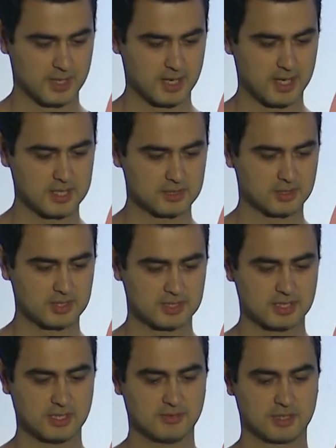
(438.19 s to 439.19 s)
As you can
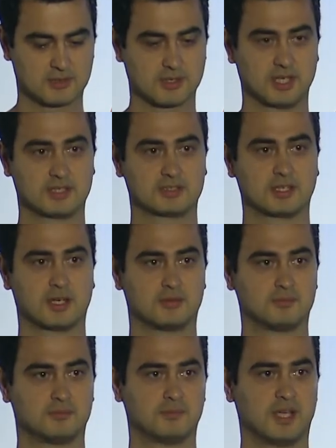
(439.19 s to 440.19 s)
see, we create our
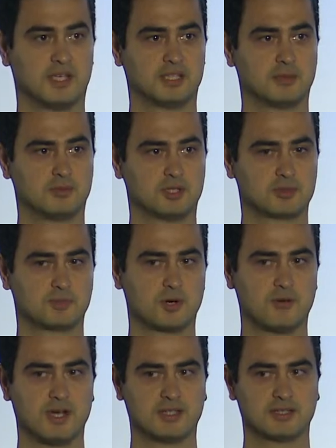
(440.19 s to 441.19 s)
AWS
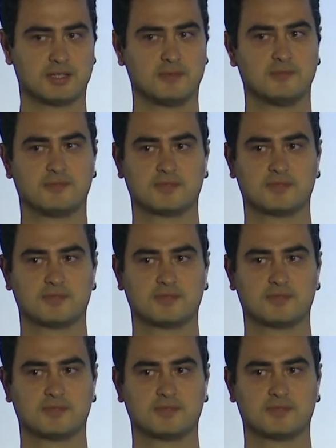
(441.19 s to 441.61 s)
provider.